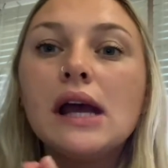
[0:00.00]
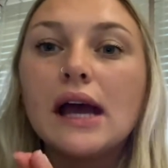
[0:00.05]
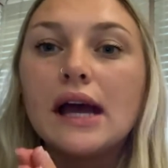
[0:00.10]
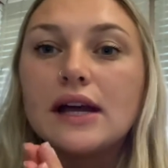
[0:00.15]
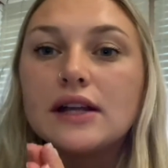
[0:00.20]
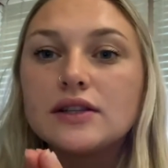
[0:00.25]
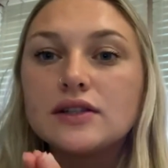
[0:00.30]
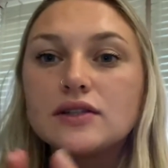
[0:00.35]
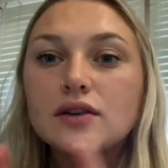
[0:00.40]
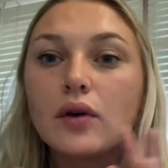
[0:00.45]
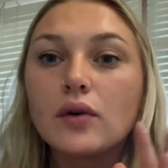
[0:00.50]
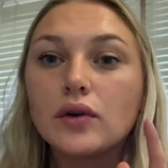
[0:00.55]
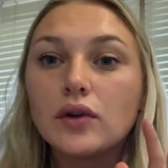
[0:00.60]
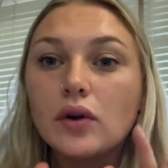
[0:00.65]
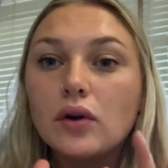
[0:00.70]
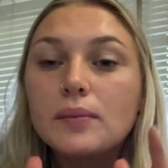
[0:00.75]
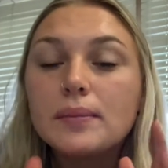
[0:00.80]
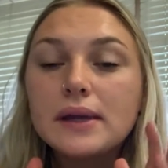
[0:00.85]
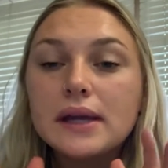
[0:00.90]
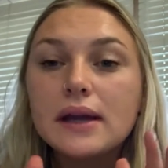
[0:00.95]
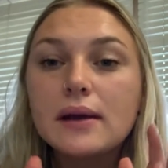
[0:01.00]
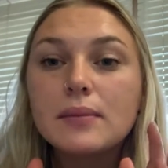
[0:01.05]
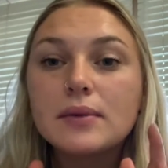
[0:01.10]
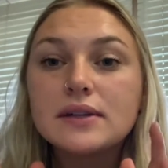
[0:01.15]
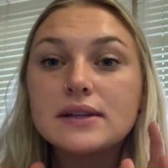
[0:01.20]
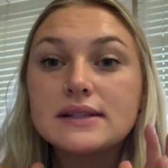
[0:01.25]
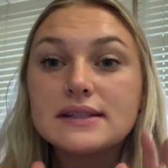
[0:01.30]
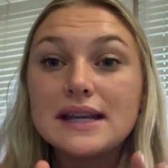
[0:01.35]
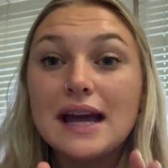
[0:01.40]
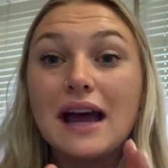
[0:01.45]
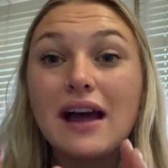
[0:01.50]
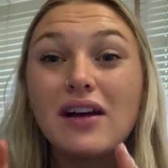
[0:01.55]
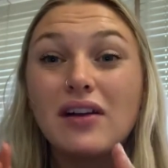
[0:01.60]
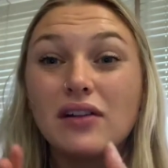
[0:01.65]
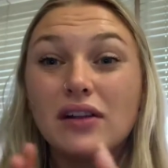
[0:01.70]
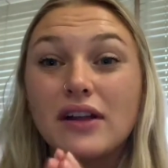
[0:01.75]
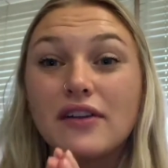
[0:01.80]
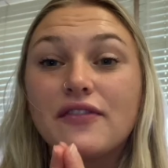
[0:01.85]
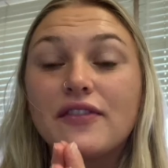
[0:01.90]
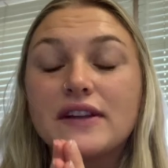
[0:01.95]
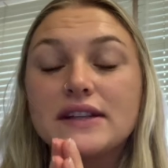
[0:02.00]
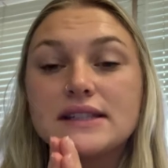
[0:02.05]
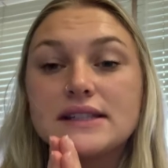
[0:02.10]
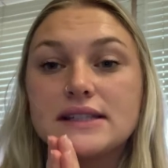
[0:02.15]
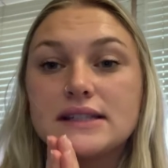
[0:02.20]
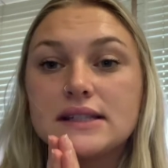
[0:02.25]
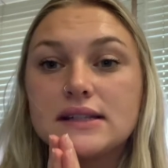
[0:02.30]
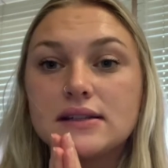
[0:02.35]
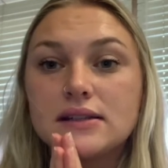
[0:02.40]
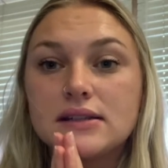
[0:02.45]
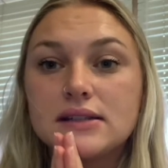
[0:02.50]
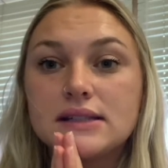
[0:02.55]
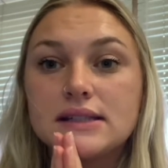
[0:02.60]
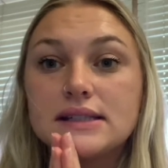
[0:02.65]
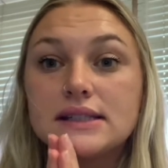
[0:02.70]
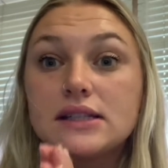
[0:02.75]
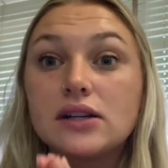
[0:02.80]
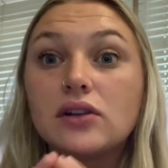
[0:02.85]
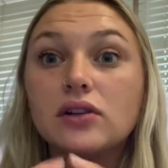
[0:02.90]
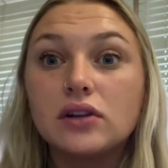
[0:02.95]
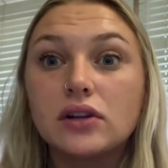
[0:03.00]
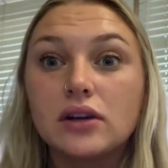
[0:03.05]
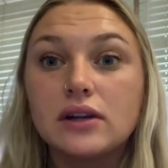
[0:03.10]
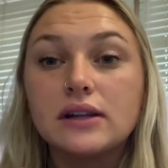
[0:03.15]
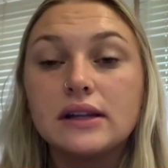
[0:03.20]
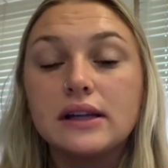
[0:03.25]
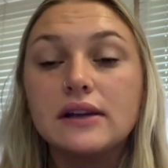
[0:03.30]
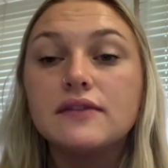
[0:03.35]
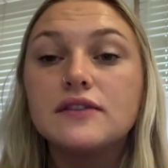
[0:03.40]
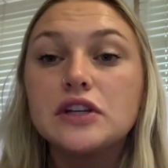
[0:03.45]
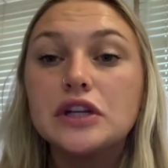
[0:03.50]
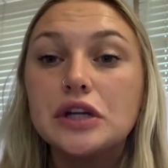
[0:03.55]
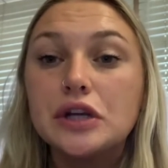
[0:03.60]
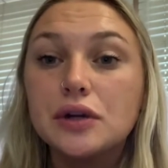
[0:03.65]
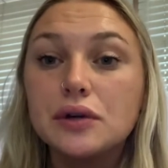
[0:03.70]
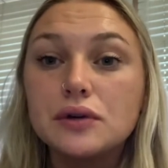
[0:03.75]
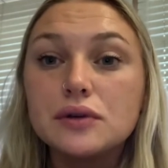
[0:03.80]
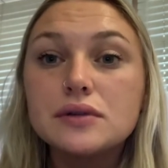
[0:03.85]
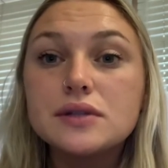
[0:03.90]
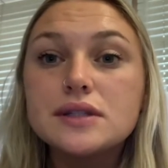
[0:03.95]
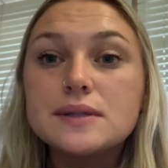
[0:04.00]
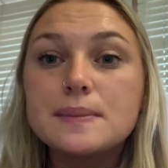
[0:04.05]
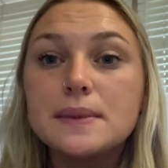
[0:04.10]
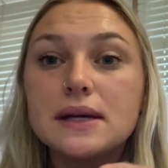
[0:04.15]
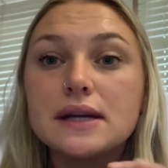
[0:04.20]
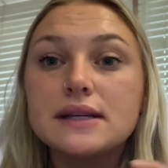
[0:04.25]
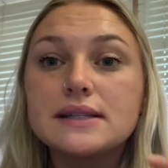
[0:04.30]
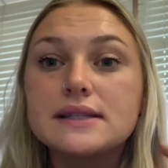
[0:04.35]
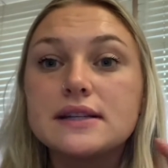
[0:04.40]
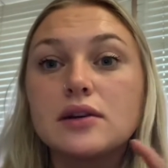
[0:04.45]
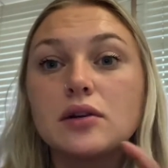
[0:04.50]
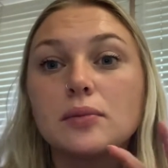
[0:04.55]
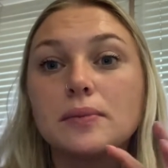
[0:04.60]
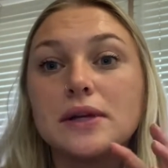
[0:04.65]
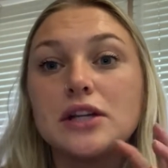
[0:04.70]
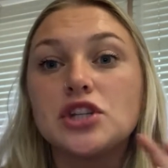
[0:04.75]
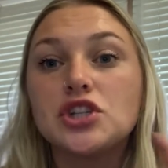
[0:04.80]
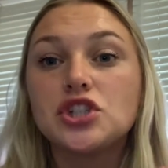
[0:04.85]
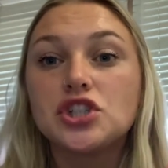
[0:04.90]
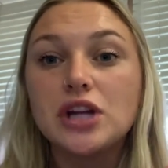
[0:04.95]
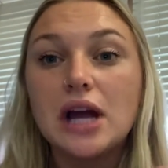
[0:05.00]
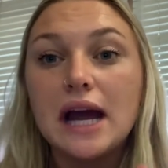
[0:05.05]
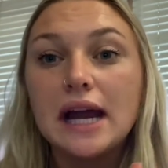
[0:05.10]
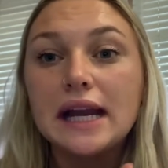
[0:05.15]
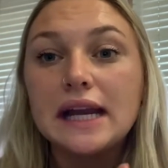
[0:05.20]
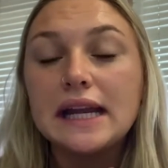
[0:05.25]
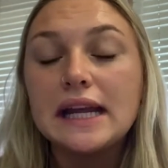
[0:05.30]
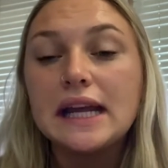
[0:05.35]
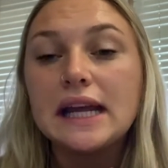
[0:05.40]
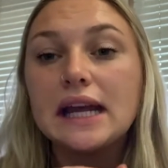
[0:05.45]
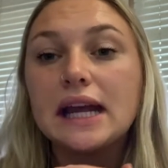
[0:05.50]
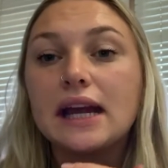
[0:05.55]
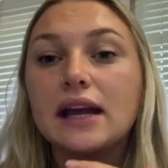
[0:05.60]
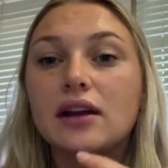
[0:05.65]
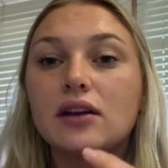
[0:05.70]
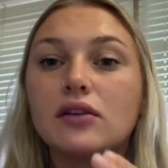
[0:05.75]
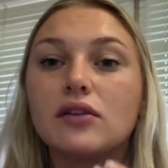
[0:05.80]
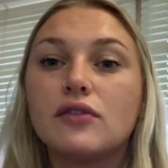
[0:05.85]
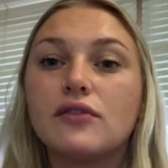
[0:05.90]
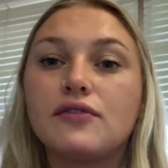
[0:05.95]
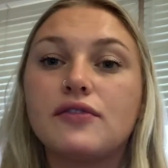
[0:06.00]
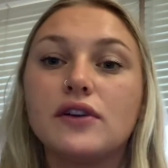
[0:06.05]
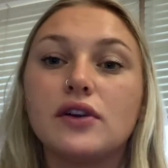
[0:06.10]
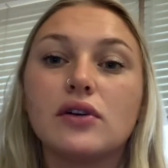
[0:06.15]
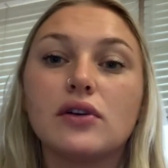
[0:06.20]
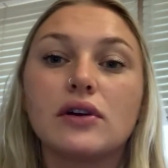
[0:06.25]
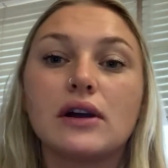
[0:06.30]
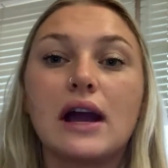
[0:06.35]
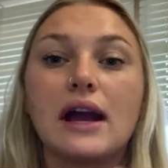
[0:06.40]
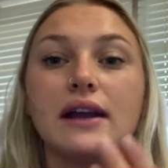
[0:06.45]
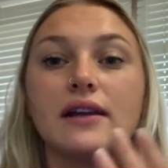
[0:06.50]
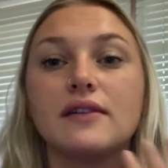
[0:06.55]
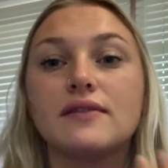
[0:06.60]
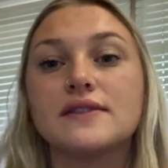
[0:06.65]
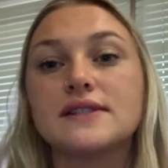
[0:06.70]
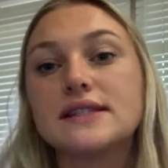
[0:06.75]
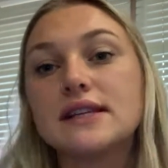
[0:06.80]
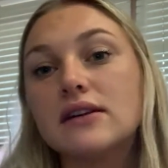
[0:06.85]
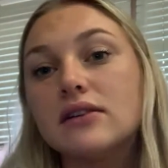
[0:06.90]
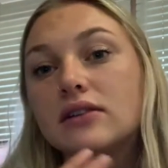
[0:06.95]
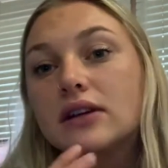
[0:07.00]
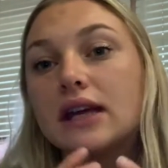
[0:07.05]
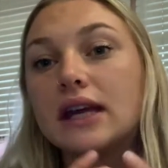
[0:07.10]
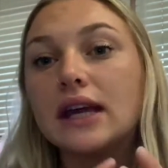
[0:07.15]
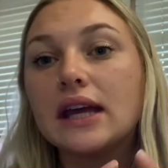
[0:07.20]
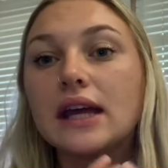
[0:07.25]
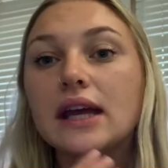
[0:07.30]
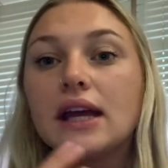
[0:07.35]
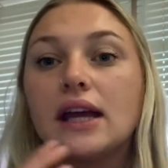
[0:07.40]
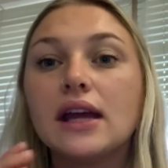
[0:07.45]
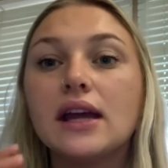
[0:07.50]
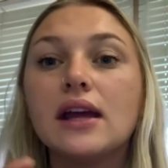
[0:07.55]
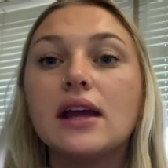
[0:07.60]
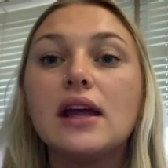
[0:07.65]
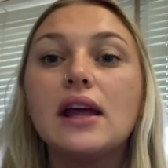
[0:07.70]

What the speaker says: And so you'll be able to tell if it's still a good leaf to use because it'll be shiny and it'll feel kind of silky.